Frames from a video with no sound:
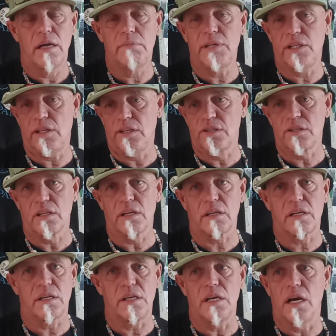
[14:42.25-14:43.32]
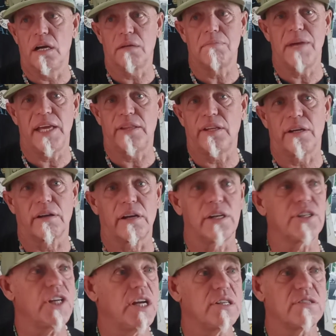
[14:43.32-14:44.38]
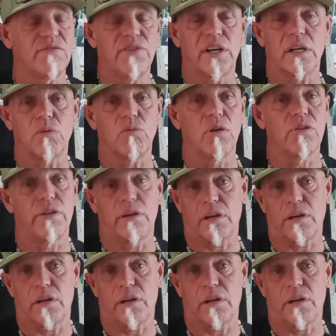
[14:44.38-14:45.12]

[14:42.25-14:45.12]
I mean, these are the young men that are going to change the fucking world.